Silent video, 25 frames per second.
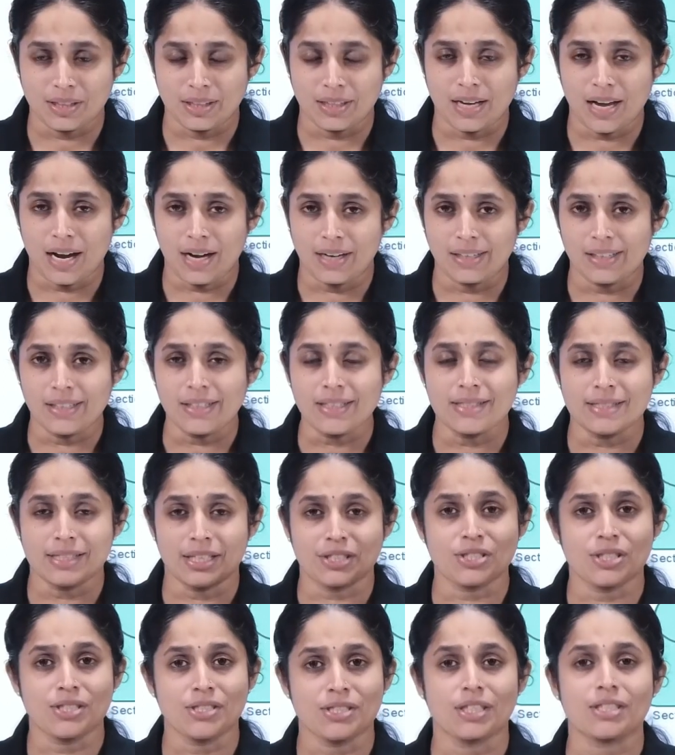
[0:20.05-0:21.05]
regarding
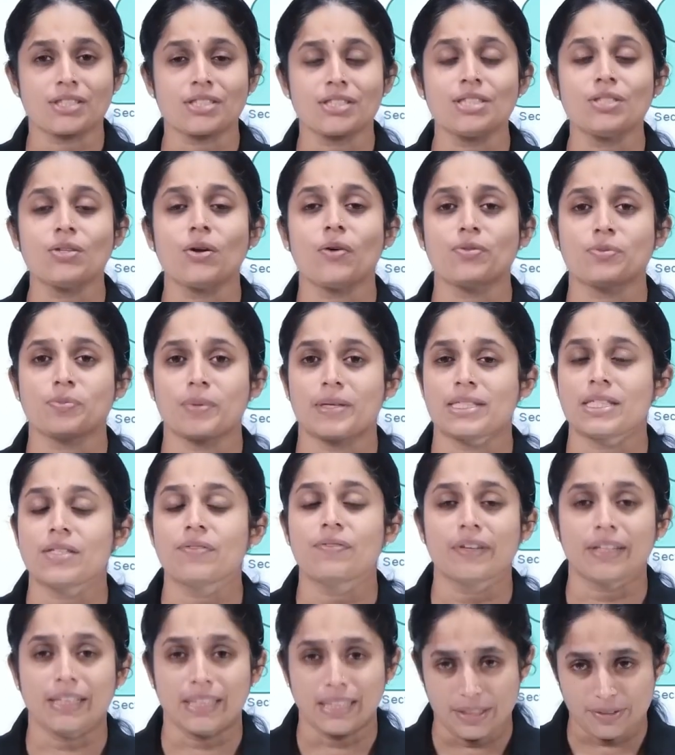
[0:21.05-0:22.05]
section 16 of
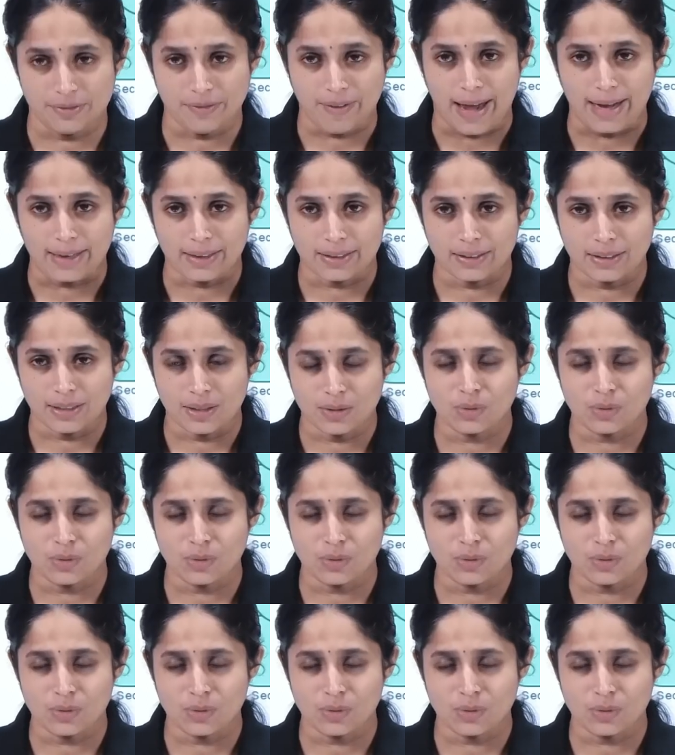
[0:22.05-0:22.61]
Specific Relief Act.